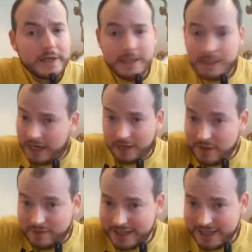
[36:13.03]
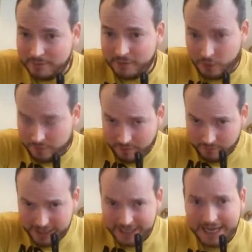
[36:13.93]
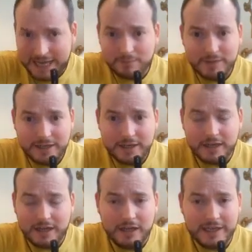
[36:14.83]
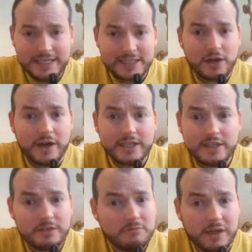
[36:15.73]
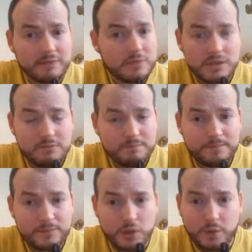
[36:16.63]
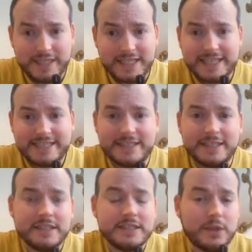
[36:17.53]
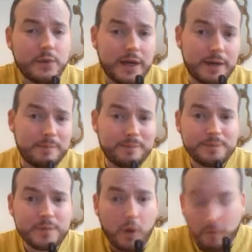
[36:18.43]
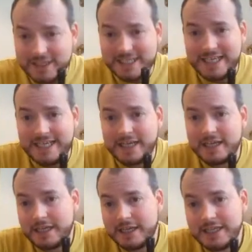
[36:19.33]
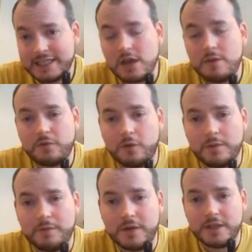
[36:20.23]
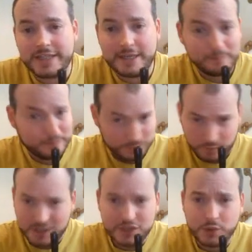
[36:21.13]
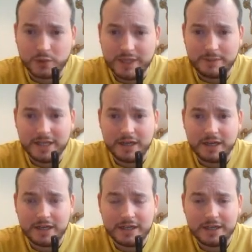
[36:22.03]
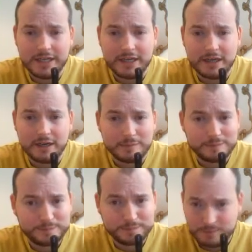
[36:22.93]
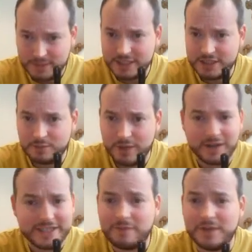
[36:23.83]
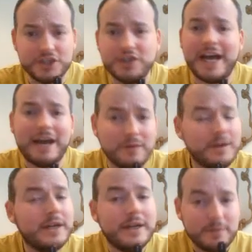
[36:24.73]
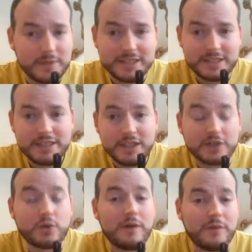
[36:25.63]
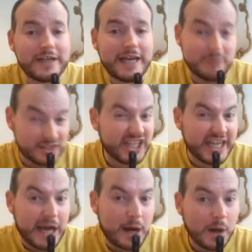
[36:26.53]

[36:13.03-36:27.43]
And I've never had that before. I've never played a game against a guy like 2 weeks later. So obviously he's learnt from the first game. I swindled him in a position where I definitely shouldn't have, which is, you know, it's quite a fun game. So check it out.